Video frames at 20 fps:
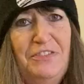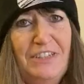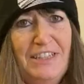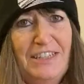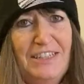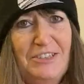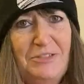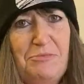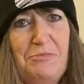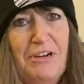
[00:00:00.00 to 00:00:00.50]
Fit
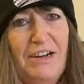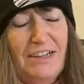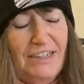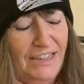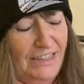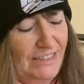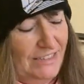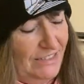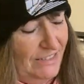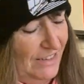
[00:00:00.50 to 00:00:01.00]
this
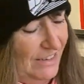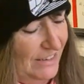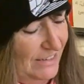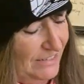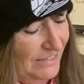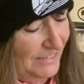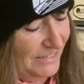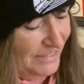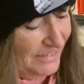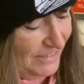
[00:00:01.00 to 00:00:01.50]
bracket,
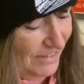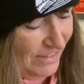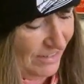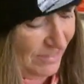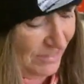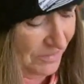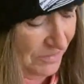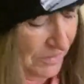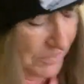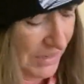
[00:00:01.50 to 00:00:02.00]
okay? So
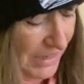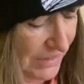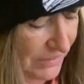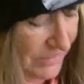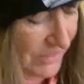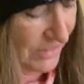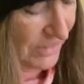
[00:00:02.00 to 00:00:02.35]
what we have